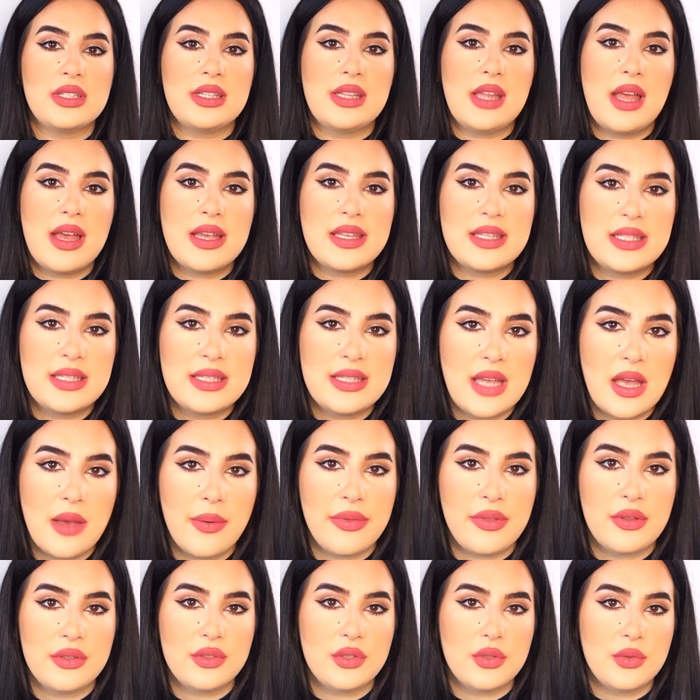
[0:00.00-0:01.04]
It has
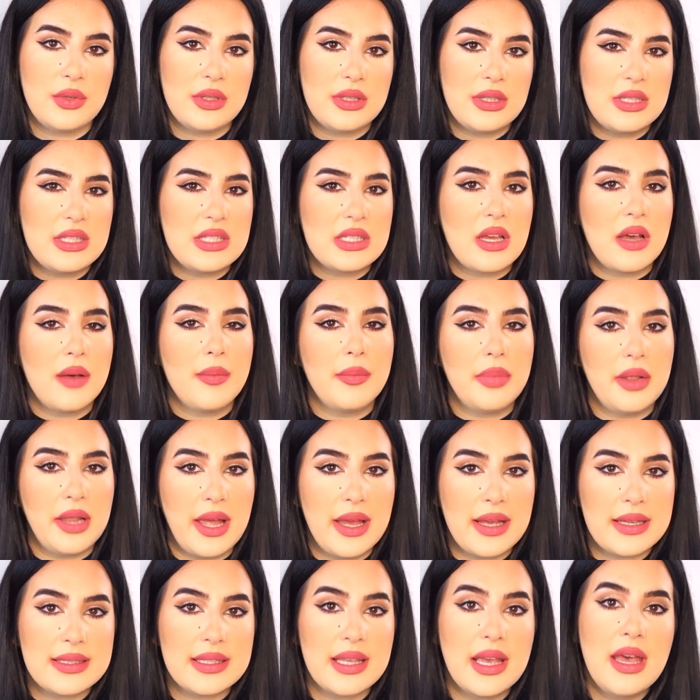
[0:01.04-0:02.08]
depth to it, it's
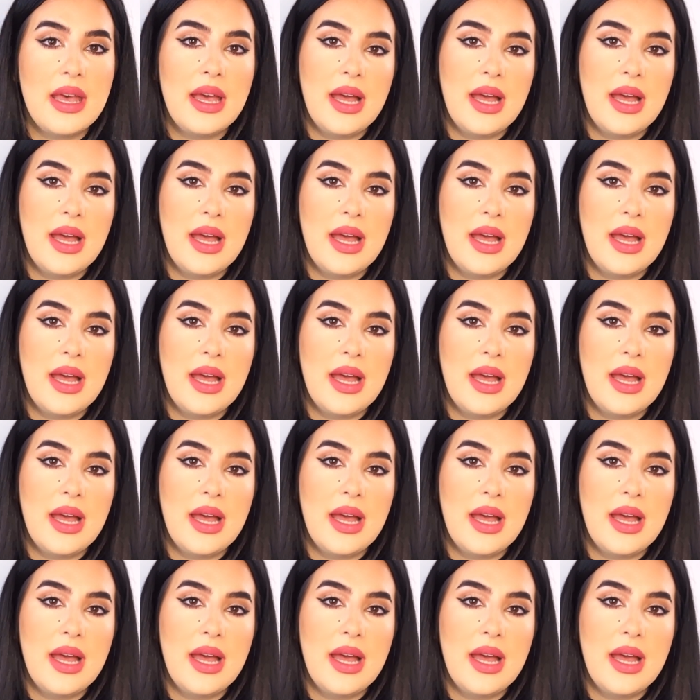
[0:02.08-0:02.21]
complex.